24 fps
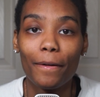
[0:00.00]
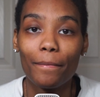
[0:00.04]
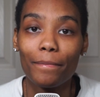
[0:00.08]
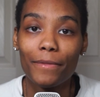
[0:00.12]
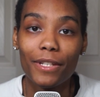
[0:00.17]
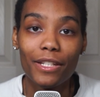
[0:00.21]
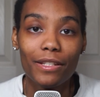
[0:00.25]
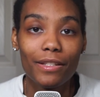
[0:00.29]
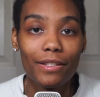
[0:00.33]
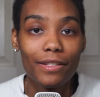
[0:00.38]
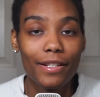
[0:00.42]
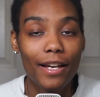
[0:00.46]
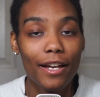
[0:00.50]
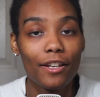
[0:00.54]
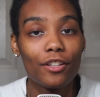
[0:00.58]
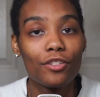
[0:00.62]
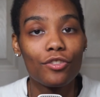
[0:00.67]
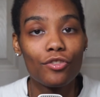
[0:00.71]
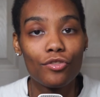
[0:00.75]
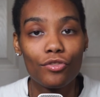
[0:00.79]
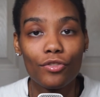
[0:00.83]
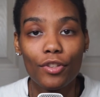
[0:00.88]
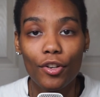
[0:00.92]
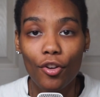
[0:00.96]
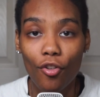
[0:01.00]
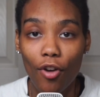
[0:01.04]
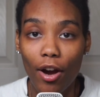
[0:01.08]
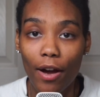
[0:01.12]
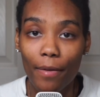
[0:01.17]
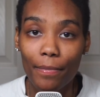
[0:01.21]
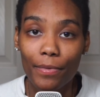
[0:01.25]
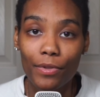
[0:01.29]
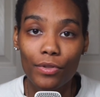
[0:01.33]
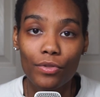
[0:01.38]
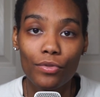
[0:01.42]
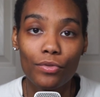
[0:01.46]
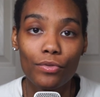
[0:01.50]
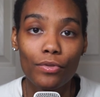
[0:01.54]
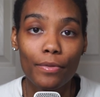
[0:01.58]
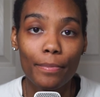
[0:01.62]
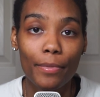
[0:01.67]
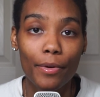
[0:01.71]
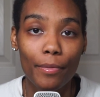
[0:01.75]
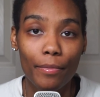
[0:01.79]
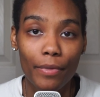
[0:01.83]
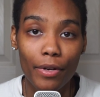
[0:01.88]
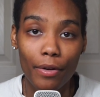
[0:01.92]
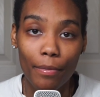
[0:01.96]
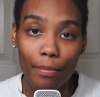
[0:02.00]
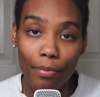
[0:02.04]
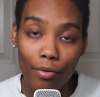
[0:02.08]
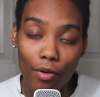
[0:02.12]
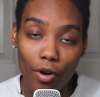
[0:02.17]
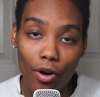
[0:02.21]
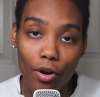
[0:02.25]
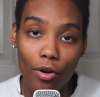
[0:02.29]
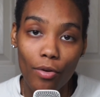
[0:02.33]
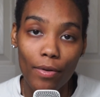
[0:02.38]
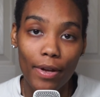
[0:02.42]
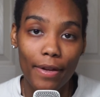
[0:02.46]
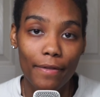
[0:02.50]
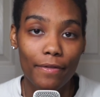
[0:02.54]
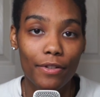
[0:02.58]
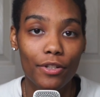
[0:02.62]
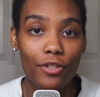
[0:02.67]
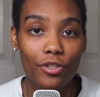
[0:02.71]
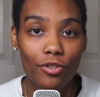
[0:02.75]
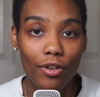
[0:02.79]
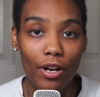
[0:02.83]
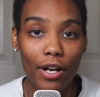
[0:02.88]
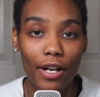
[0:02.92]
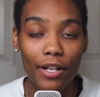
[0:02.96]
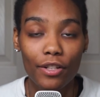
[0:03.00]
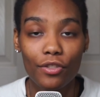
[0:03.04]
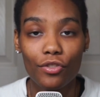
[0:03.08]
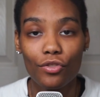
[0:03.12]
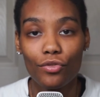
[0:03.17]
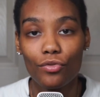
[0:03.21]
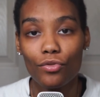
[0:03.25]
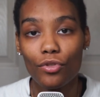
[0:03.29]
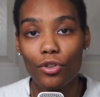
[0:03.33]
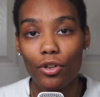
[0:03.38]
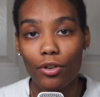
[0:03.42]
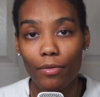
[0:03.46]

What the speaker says: This is how you use the cropping tool in Premiere Pro if you're trying to